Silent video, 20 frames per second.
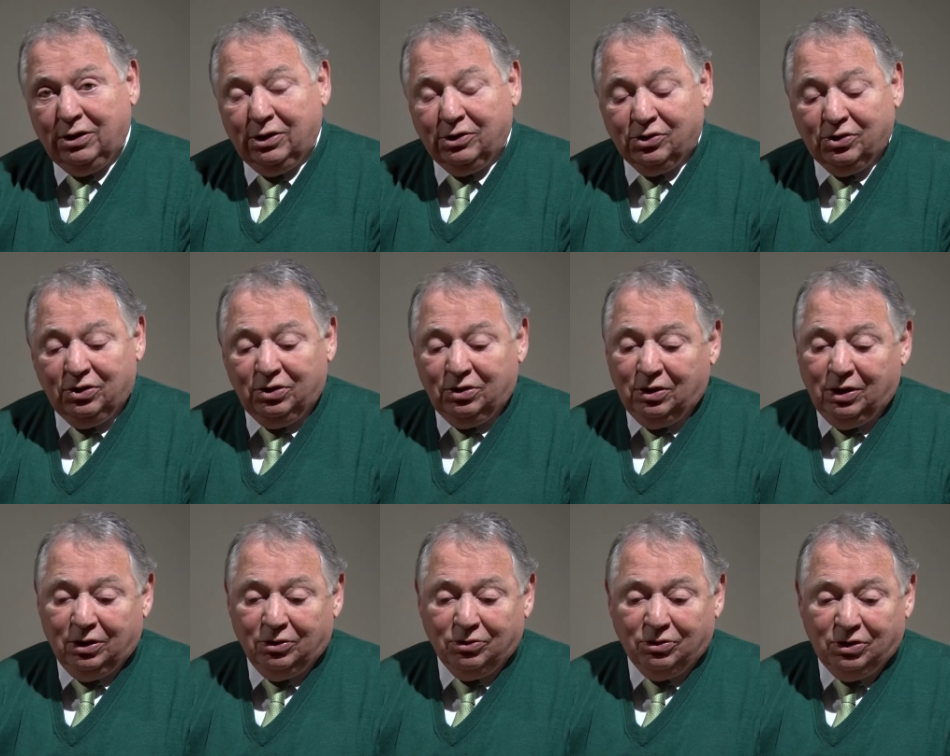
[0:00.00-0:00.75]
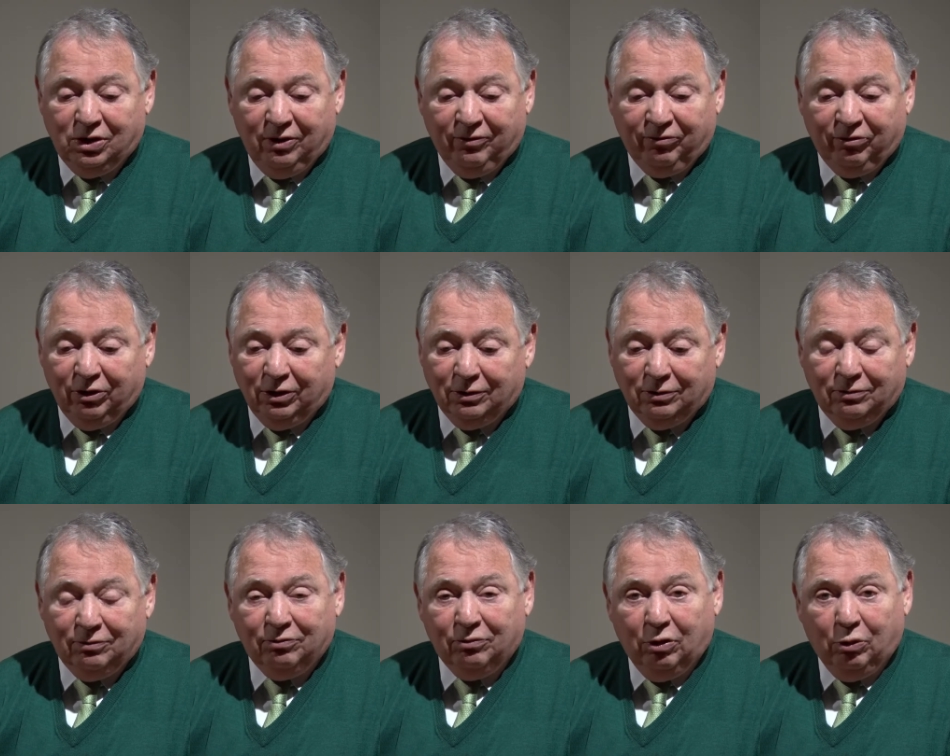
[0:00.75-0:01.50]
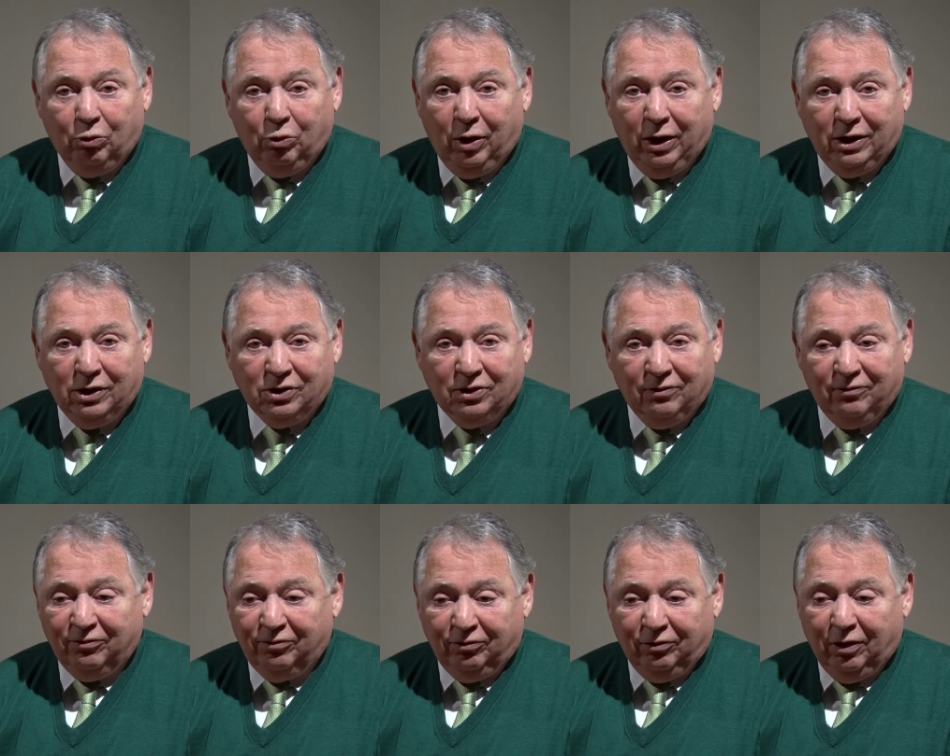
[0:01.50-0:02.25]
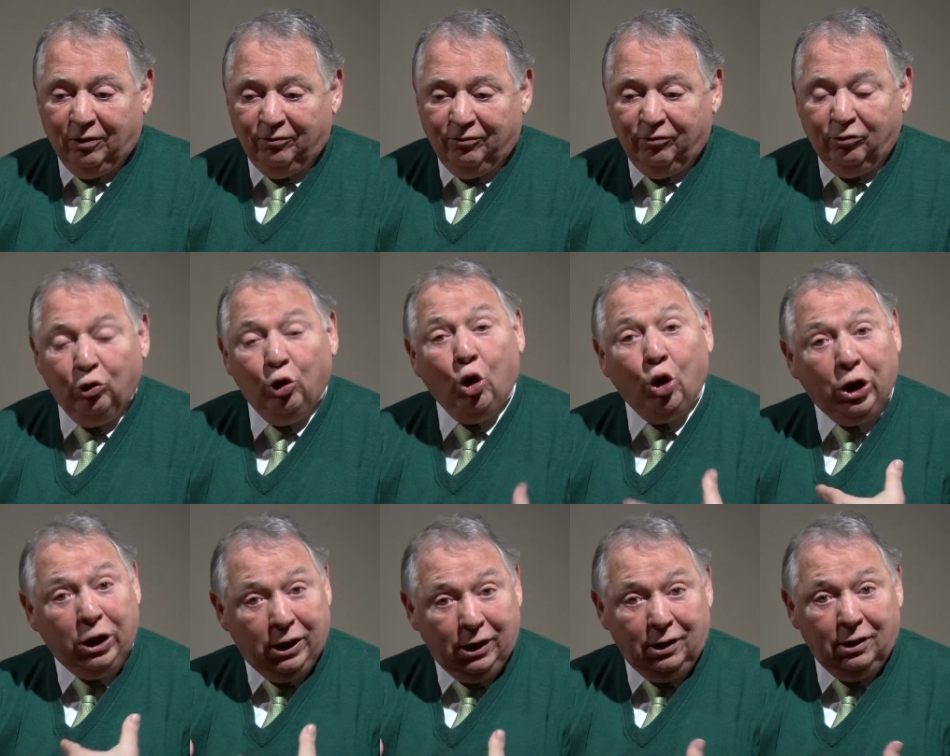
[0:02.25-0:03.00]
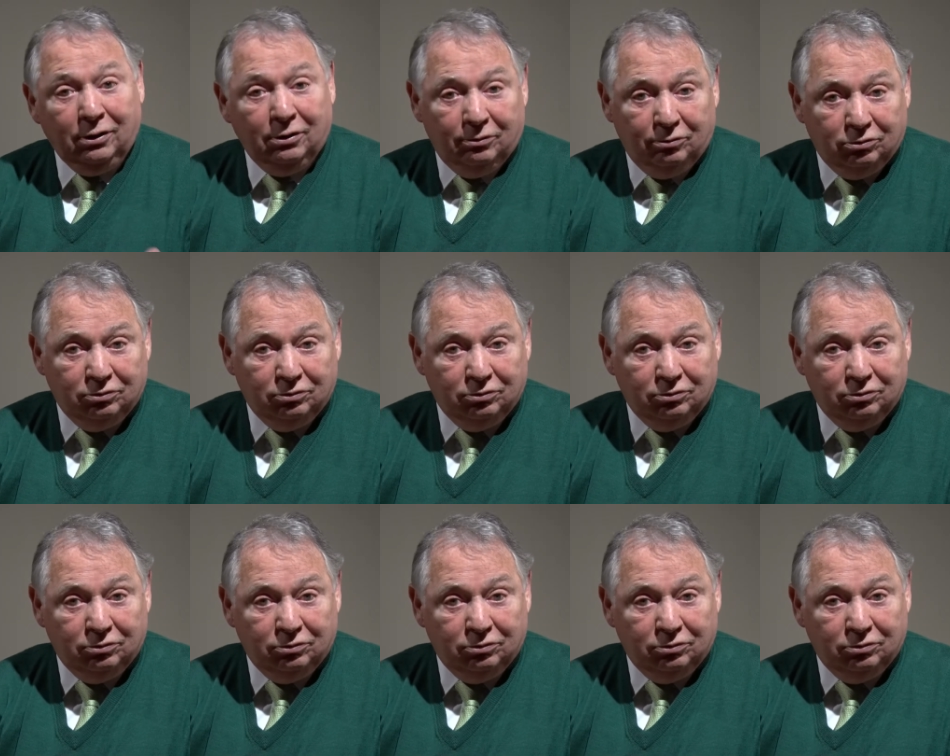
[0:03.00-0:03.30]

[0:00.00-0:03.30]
There's there's different ways of of looking,